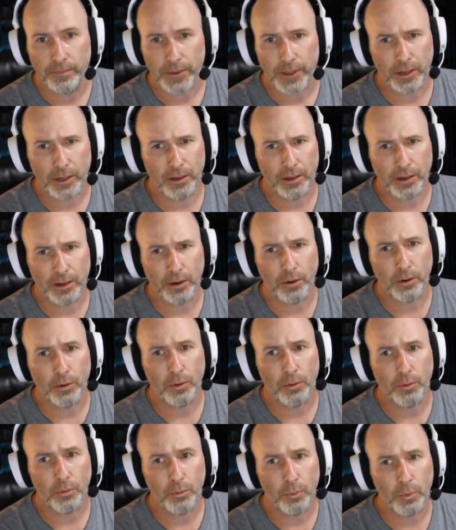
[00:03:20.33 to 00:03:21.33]
All in
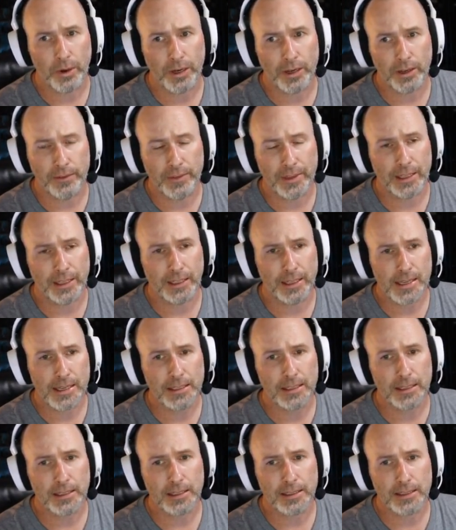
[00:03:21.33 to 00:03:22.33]
all, one of the
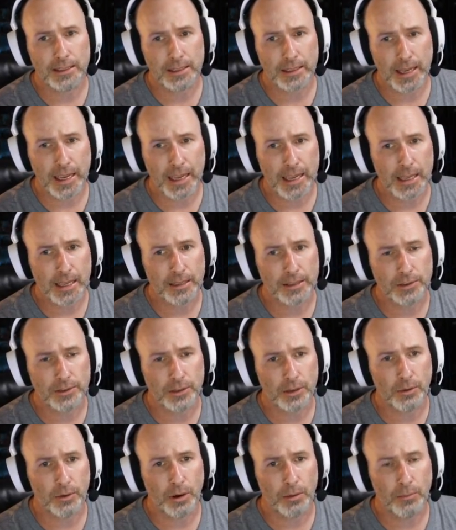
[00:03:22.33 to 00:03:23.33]
least scathed.
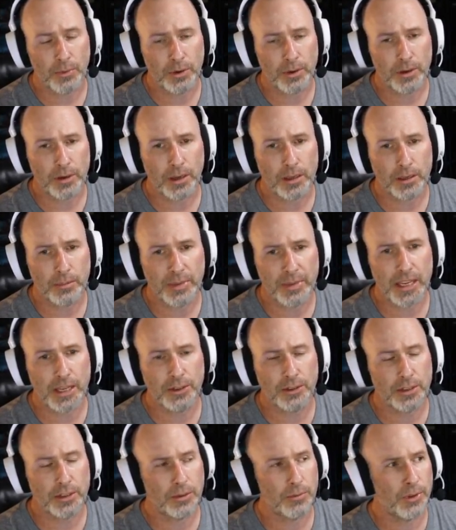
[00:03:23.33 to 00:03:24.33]
So I'm wondering, it'll be
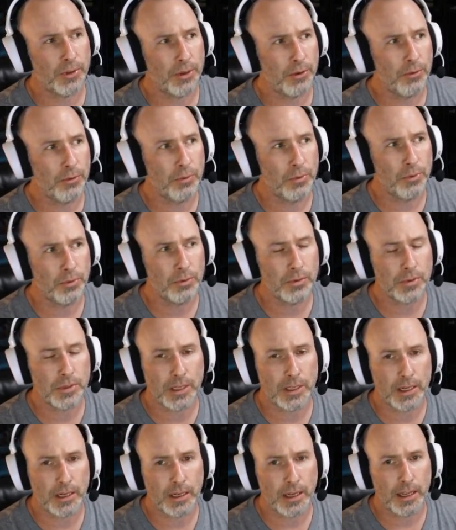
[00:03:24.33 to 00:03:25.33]
interesting with the new rules
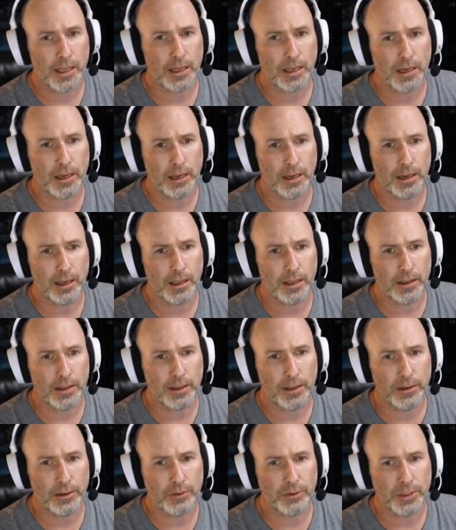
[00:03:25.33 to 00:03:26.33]
and
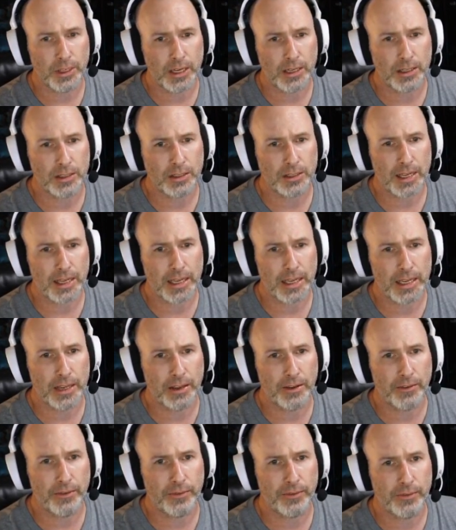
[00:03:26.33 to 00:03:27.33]
the new changes
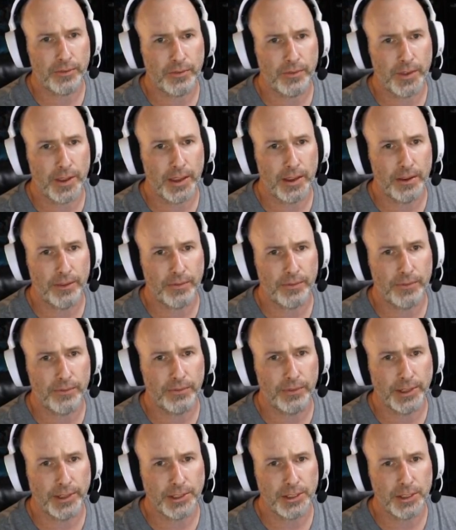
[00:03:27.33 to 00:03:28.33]
if
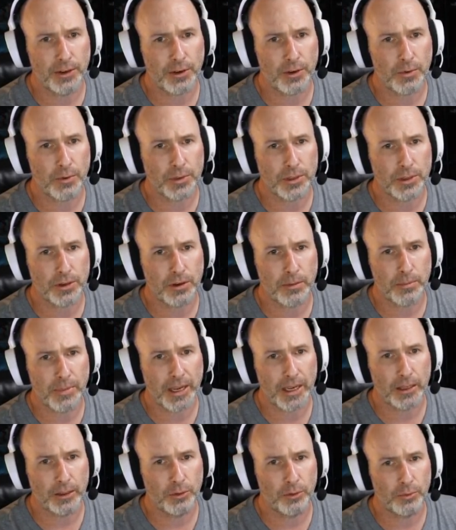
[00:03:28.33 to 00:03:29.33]
Flesh Eater Courts are going to
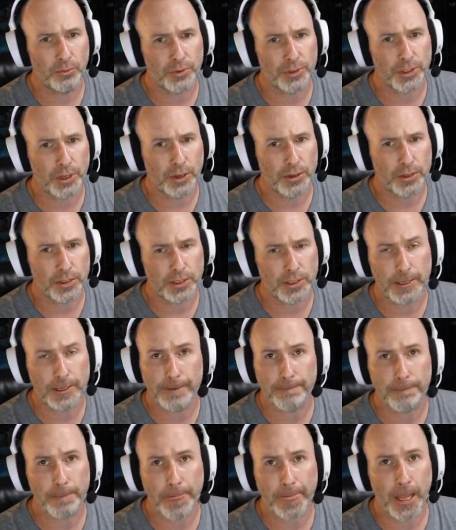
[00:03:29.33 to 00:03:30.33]
make a little resurgency.
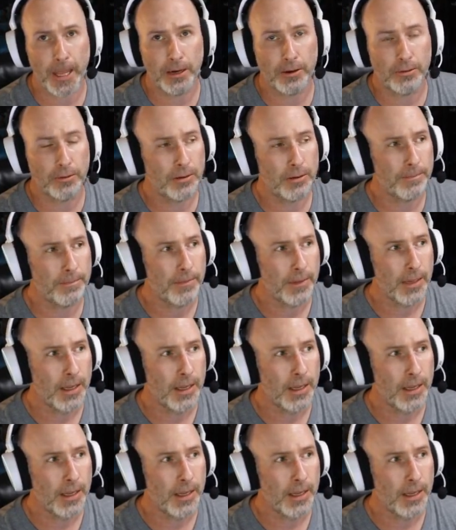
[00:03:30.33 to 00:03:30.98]
I don't know.